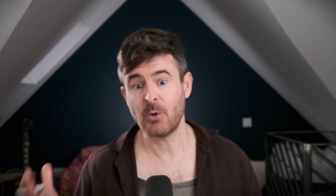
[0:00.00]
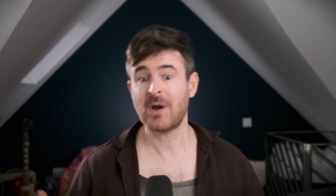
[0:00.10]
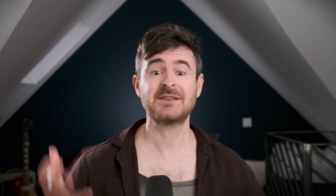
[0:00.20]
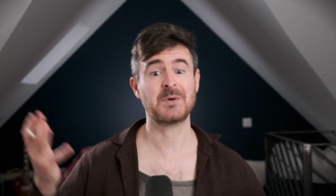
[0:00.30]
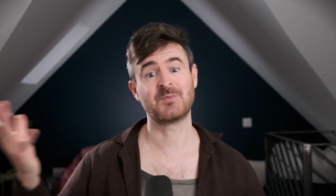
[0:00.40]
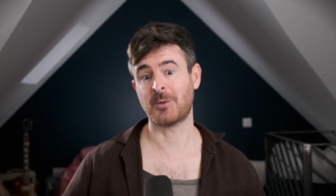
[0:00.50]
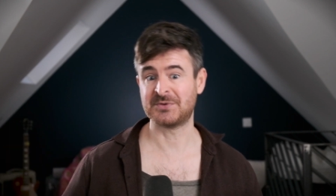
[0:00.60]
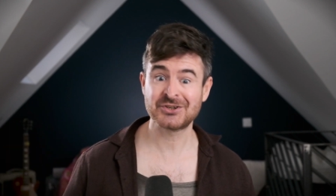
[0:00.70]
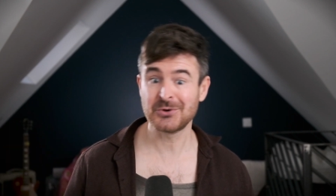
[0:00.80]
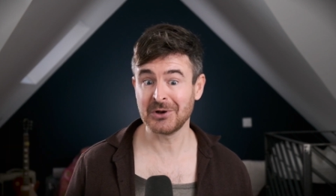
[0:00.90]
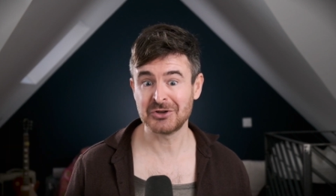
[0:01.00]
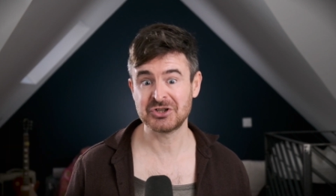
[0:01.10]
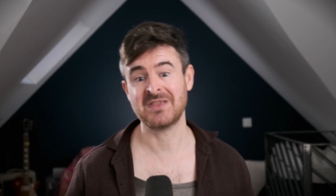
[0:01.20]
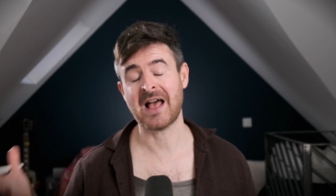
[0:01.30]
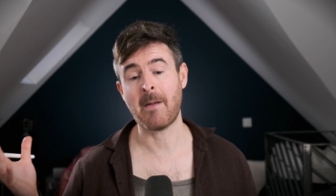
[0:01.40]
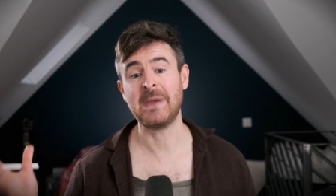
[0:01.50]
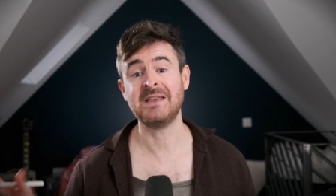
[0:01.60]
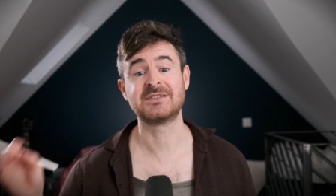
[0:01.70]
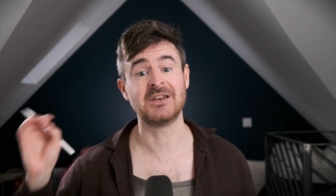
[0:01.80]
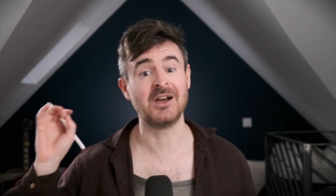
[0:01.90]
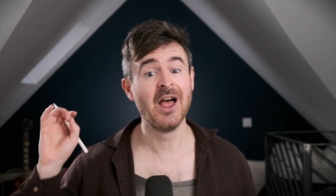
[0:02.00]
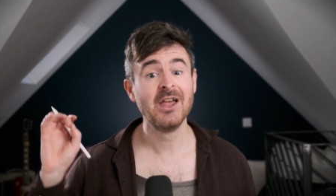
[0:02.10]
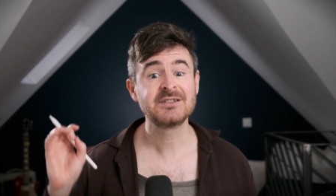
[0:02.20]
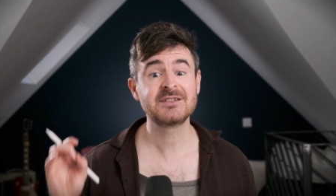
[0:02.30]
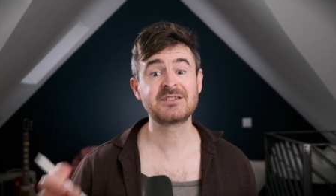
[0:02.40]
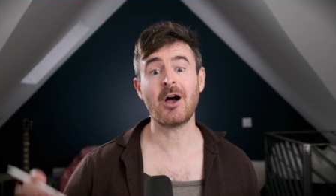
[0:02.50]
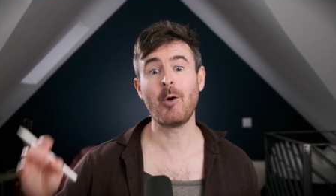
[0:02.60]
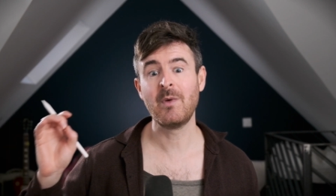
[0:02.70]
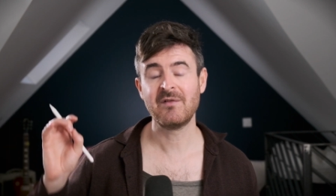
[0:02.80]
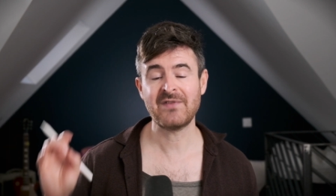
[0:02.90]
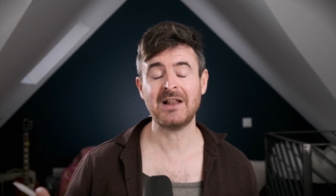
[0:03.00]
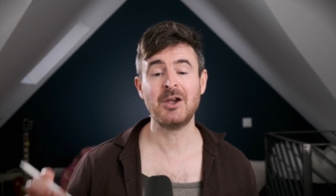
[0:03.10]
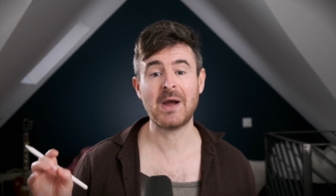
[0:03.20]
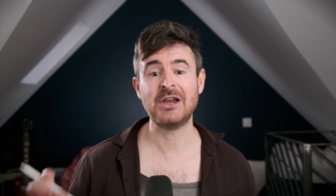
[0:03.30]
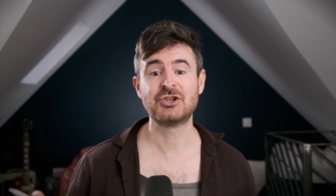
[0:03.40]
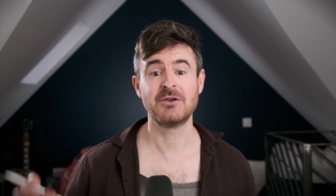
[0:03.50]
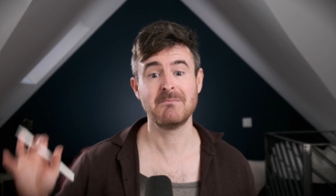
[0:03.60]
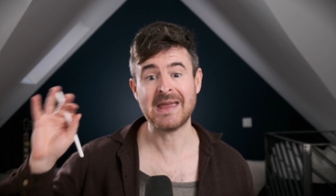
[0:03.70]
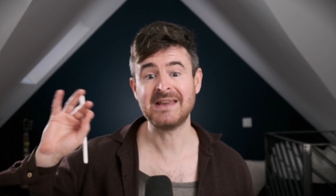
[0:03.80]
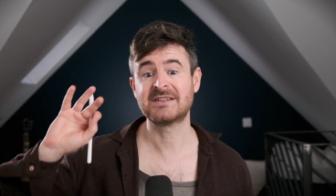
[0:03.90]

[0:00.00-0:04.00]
Okay, so in propositional logic, that means that some valuation makes